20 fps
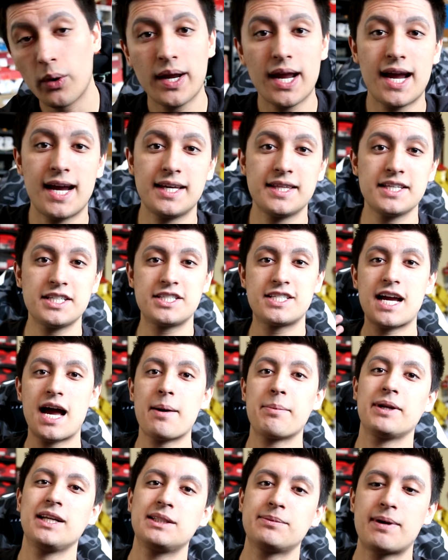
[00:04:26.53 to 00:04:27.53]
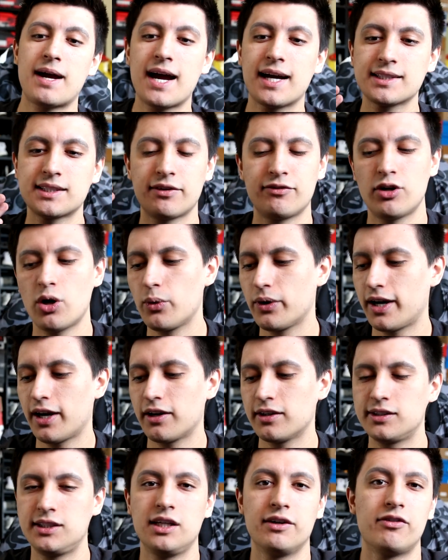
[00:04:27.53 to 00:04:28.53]
Oh yeah, and these Japanese packs have no
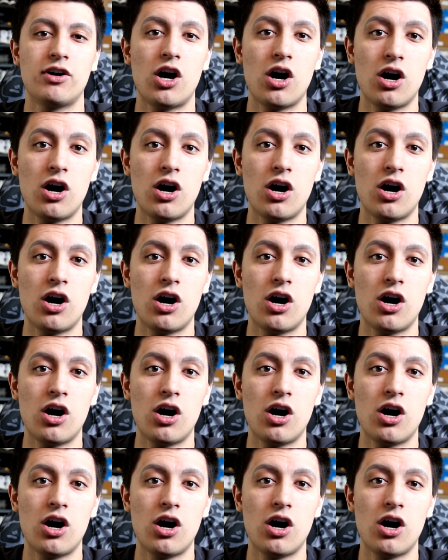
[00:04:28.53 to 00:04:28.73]
guarantee of a